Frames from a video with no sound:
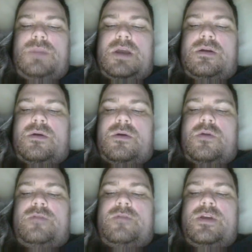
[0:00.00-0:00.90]
don't
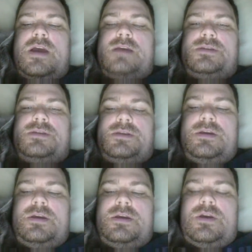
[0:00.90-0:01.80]
know. Hopefully you guys
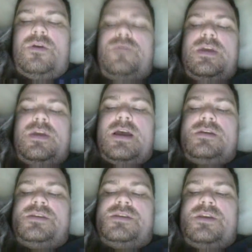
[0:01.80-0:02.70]

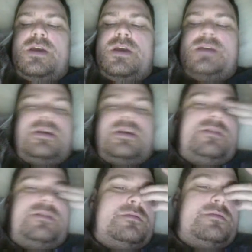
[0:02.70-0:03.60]
got
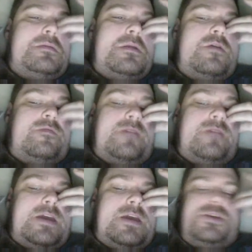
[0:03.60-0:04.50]
the
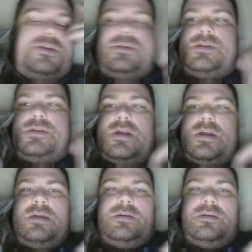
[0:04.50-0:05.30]
notifications that I